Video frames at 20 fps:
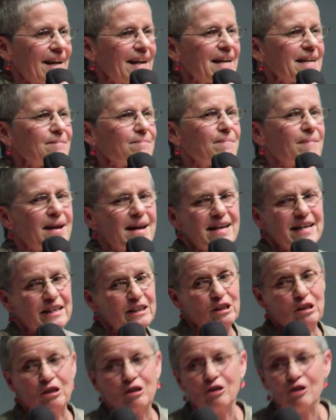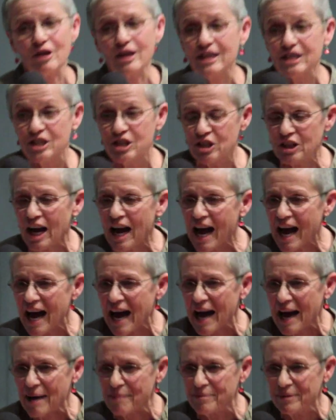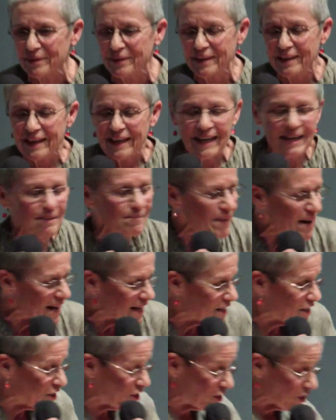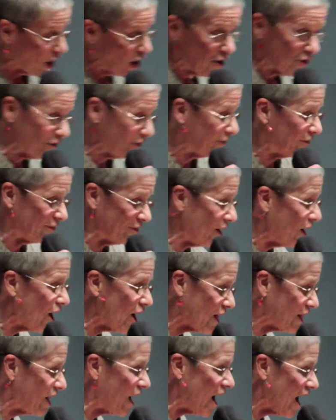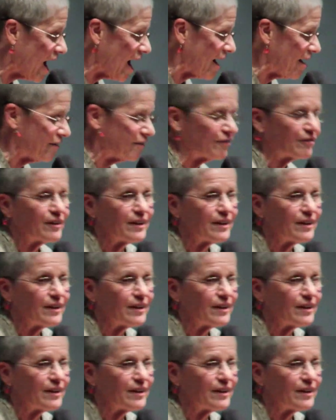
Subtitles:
It meant good job. It meant don't fall off.